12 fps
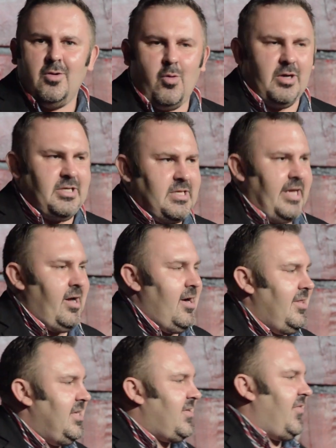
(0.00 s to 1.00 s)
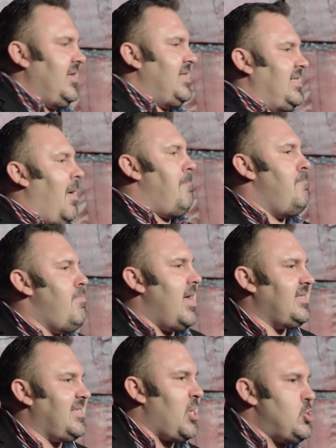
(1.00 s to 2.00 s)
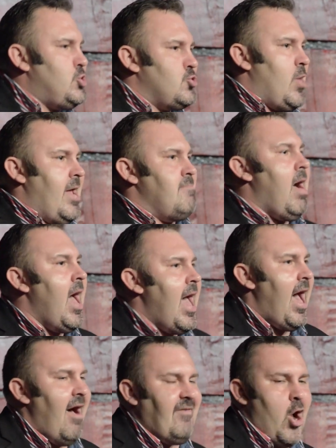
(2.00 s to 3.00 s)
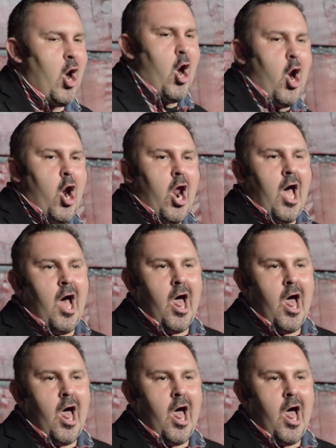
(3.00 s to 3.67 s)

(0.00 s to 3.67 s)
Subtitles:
where it's just like, oh, this feels like the best dream ever.